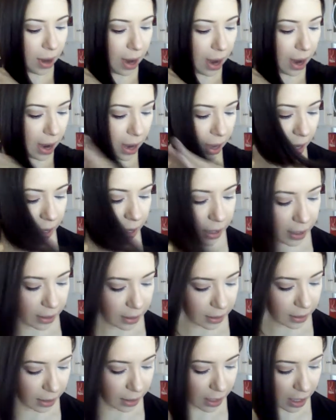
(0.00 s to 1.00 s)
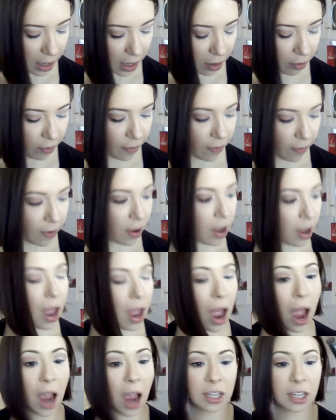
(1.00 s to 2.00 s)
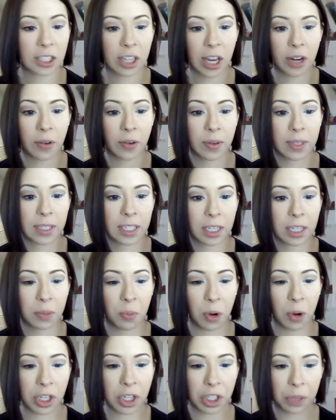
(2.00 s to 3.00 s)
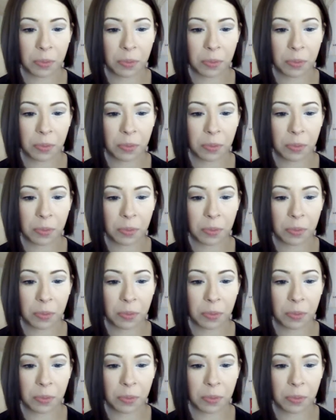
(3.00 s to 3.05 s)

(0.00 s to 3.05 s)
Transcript: And this is an e.l.f eyeshadow a C brush.